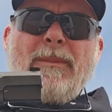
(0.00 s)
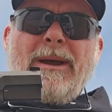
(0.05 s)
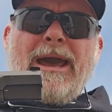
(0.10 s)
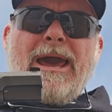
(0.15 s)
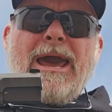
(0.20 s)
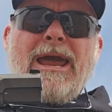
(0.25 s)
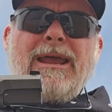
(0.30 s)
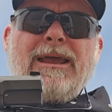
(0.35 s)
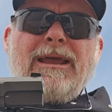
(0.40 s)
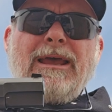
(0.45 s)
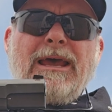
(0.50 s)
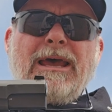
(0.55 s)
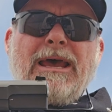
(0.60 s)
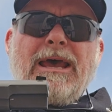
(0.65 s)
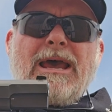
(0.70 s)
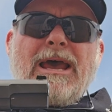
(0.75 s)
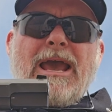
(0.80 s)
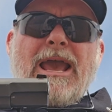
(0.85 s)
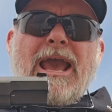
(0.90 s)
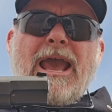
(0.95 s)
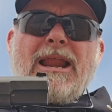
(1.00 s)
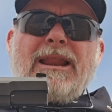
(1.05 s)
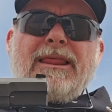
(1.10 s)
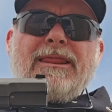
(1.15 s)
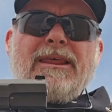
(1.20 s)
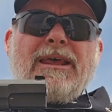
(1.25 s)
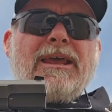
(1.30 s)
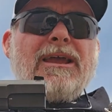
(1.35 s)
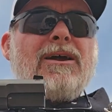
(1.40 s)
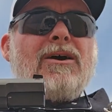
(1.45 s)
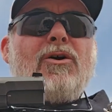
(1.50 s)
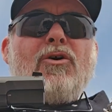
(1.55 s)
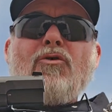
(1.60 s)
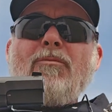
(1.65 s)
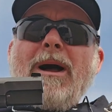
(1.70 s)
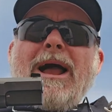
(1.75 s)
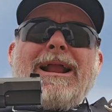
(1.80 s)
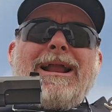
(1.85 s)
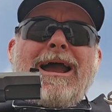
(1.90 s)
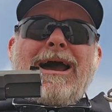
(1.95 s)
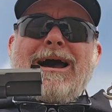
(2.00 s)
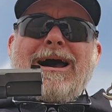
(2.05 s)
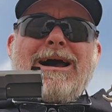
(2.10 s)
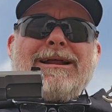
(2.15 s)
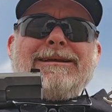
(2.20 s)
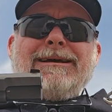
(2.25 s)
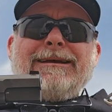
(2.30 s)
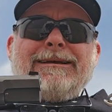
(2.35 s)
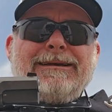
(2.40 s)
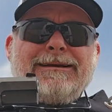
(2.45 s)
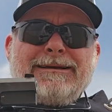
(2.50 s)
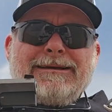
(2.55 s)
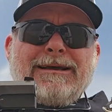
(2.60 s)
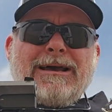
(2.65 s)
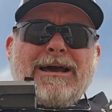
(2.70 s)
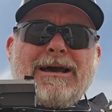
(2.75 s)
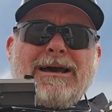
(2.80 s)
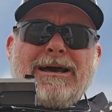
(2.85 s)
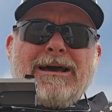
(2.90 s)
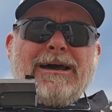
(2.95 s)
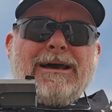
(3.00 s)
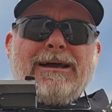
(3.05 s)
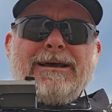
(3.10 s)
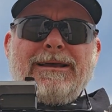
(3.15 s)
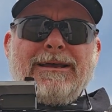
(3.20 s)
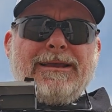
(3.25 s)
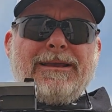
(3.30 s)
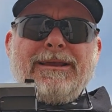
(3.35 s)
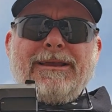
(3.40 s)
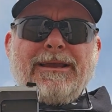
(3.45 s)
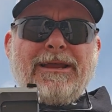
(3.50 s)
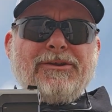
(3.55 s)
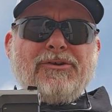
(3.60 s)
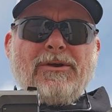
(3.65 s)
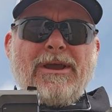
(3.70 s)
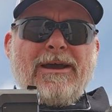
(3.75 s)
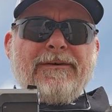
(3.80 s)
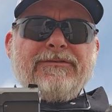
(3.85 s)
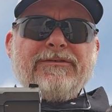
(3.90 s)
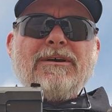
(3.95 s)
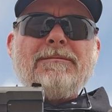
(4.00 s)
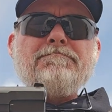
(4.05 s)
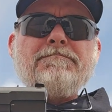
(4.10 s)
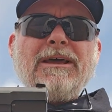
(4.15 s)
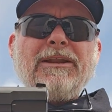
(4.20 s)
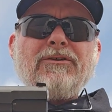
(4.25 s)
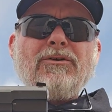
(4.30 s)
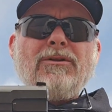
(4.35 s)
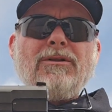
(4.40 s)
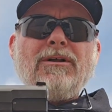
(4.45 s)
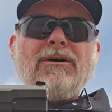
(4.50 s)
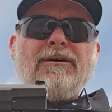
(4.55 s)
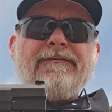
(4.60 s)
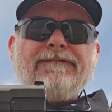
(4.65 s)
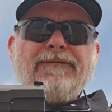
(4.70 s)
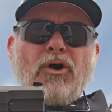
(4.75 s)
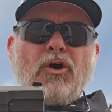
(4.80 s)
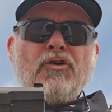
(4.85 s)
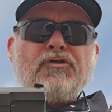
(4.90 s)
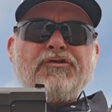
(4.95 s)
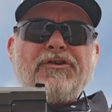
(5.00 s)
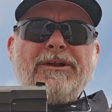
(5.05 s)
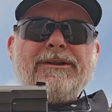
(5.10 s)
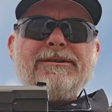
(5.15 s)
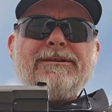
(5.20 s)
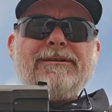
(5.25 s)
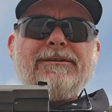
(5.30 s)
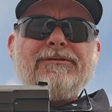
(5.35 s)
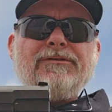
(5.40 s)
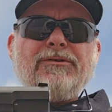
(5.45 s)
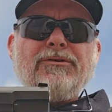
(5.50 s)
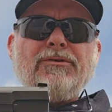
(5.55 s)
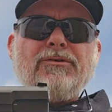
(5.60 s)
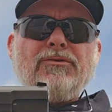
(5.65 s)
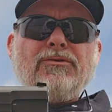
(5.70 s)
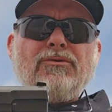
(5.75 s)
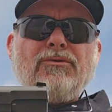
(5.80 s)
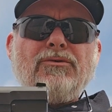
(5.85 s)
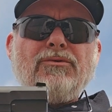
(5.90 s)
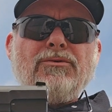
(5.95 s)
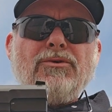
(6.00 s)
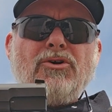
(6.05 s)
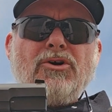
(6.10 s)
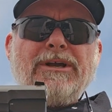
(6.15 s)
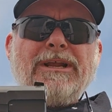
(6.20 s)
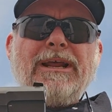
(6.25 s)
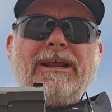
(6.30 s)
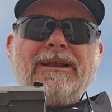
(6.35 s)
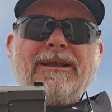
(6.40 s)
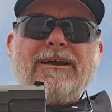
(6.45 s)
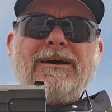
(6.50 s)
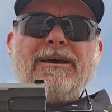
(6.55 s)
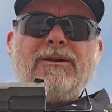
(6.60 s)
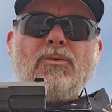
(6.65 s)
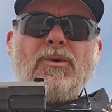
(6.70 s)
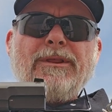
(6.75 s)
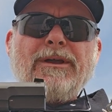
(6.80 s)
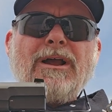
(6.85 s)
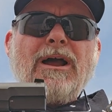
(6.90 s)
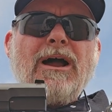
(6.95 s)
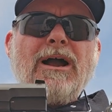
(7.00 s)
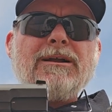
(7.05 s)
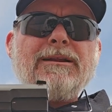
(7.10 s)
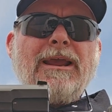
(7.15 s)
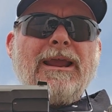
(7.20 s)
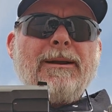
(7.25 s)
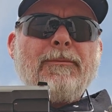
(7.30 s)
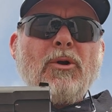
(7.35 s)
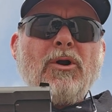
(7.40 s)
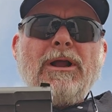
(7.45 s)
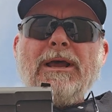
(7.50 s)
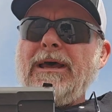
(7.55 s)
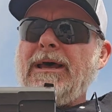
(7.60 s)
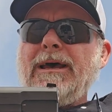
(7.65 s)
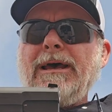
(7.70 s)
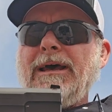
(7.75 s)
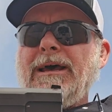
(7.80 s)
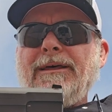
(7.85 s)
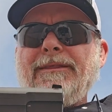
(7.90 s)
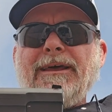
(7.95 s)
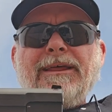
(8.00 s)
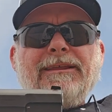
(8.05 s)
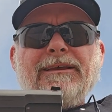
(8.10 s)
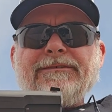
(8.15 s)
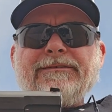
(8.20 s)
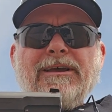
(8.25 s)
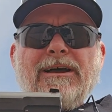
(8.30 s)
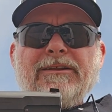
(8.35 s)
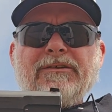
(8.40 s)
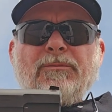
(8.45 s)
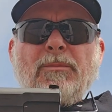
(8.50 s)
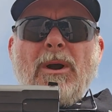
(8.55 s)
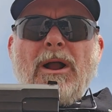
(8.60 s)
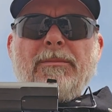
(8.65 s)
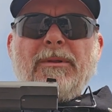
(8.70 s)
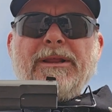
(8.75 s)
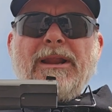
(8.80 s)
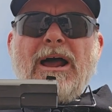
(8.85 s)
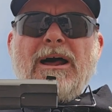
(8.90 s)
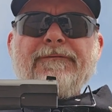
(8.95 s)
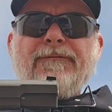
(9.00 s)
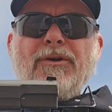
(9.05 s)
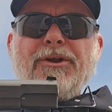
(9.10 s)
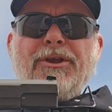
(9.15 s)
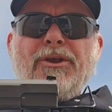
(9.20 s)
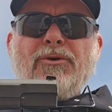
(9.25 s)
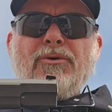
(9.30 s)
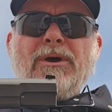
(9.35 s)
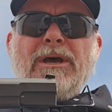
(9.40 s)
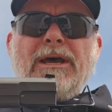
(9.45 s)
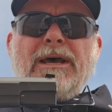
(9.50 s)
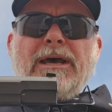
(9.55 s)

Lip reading: back and think, oh my God, and you have some mental aversion to looking at a gun with a cocked hammer, then this gun's probably not for you.